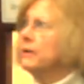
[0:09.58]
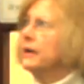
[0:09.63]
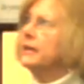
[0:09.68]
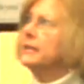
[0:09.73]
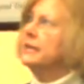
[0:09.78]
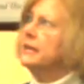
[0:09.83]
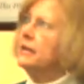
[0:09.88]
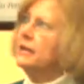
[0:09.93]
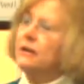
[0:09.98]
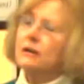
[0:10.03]

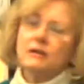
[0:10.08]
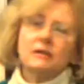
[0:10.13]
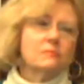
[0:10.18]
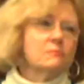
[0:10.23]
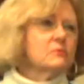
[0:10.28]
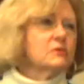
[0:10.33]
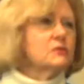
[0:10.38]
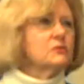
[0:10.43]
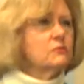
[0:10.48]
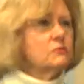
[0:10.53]
Right now, I
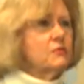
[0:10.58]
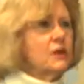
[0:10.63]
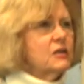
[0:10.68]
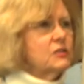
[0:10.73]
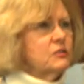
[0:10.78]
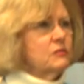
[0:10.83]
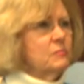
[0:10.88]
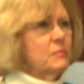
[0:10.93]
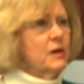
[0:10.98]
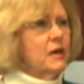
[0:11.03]
am the
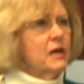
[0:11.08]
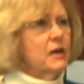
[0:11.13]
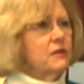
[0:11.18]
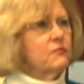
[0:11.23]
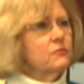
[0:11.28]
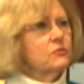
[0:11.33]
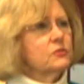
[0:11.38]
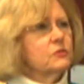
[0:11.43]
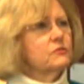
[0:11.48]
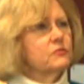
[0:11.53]
Director of
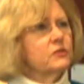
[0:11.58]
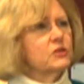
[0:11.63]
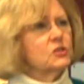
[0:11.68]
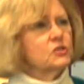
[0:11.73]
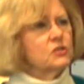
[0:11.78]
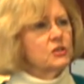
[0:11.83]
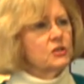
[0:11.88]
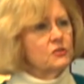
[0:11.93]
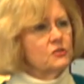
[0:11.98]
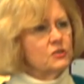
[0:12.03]
Behavioral
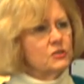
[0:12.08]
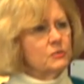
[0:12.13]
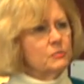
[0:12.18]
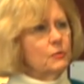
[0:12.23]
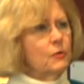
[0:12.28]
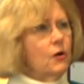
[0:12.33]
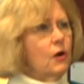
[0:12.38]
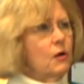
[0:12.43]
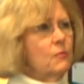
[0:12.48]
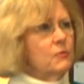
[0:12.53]
Division in the
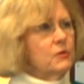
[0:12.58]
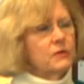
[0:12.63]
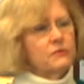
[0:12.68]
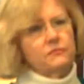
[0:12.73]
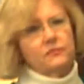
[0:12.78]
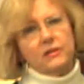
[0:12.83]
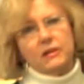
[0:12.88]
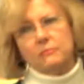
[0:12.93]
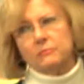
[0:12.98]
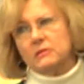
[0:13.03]
Department of
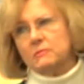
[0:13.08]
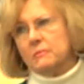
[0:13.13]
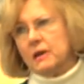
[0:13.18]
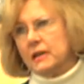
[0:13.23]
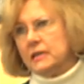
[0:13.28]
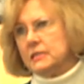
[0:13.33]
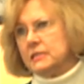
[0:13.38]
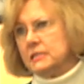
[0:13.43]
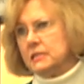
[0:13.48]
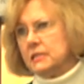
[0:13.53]
Family
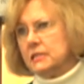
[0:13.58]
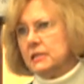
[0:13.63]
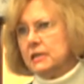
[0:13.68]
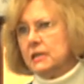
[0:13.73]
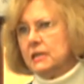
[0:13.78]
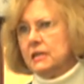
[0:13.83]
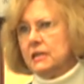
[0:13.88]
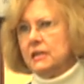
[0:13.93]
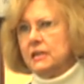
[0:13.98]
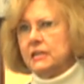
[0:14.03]
Medicine
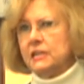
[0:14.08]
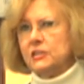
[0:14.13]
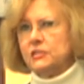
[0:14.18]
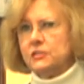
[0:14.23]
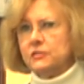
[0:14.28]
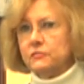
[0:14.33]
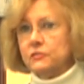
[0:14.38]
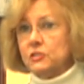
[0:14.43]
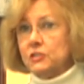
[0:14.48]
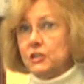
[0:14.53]
at
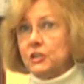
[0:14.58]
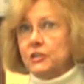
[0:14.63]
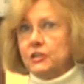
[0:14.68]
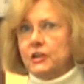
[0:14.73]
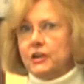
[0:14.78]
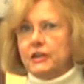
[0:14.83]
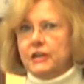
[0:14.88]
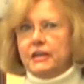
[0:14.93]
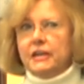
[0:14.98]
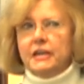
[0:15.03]
Eastern
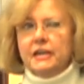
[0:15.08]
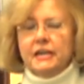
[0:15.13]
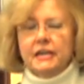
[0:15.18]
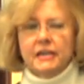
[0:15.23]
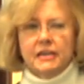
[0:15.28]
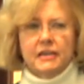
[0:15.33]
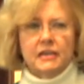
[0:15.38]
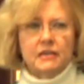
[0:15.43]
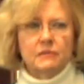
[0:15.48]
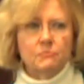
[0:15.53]
Virginia.
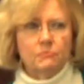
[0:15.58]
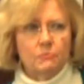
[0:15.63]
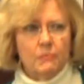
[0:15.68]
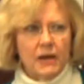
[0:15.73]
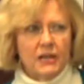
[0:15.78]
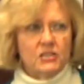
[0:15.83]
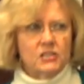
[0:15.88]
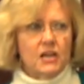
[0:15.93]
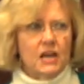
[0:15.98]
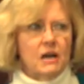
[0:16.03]
And
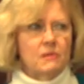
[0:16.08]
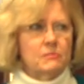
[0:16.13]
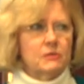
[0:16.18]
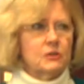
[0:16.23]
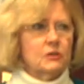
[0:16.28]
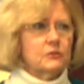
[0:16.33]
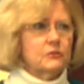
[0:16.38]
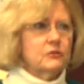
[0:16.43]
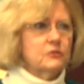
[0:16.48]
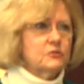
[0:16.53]
my job
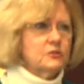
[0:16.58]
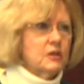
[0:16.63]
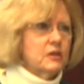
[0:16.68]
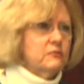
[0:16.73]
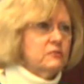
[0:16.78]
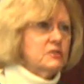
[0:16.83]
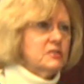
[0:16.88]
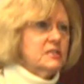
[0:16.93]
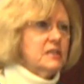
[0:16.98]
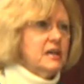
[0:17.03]
includes
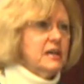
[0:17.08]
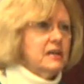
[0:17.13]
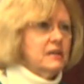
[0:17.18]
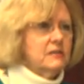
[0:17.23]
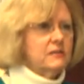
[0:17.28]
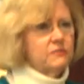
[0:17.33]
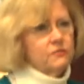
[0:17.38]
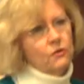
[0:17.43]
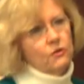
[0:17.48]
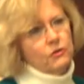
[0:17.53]
oversight
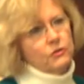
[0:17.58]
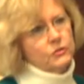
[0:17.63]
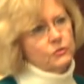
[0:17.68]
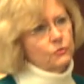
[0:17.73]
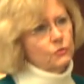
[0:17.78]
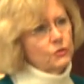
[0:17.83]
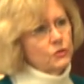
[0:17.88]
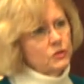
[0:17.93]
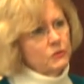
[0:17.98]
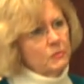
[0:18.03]
of all
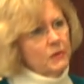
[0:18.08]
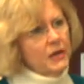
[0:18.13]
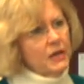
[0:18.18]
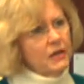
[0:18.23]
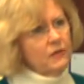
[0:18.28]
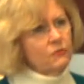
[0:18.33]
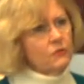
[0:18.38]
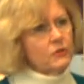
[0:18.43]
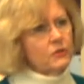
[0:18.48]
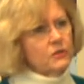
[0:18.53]
sorts of
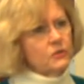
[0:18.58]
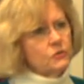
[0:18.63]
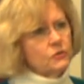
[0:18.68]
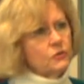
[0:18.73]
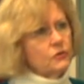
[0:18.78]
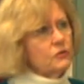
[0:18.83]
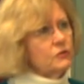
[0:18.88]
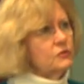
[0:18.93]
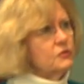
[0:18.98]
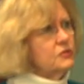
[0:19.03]
behavioral
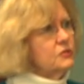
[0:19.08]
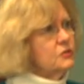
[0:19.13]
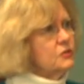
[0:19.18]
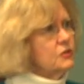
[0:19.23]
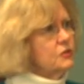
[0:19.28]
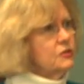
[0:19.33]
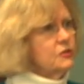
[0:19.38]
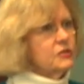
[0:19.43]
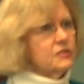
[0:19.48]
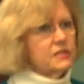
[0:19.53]
interns,
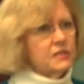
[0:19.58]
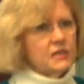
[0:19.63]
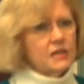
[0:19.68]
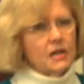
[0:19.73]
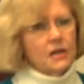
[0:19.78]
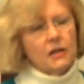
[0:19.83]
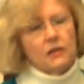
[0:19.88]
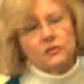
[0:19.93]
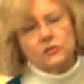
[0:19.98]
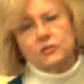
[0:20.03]
including
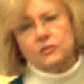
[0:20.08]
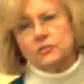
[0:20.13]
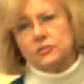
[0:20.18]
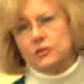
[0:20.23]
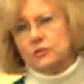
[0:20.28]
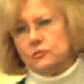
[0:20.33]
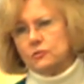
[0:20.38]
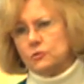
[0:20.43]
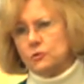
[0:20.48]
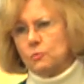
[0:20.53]
psychologists,
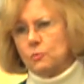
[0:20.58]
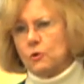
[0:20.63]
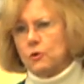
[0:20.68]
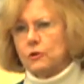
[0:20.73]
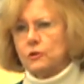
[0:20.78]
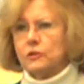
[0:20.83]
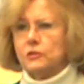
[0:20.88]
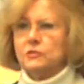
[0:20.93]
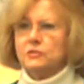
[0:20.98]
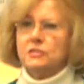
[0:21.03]
social
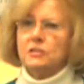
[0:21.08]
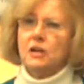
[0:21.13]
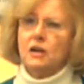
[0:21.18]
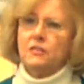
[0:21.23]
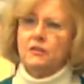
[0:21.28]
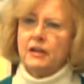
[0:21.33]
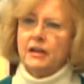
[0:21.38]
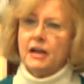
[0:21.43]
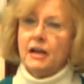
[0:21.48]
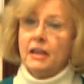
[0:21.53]
workers, and
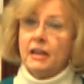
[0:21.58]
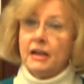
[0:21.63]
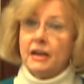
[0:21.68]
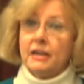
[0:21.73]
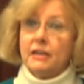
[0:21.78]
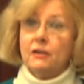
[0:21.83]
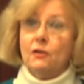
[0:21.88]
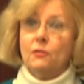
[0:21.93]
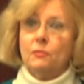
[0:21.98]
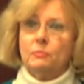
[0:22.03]
other
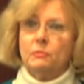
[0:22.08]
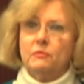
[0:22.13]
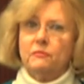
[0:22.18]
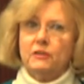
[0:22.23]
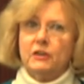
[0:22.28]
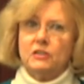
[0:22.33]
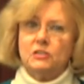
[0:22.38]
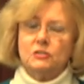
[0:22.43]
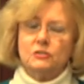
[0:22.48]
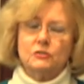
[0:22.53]
allied health
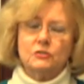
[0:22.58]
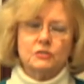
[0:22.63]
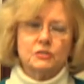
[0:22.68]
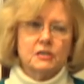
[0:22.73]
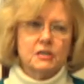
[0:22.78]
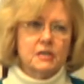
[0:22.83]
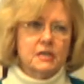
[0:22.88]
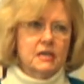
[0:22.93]
professionals.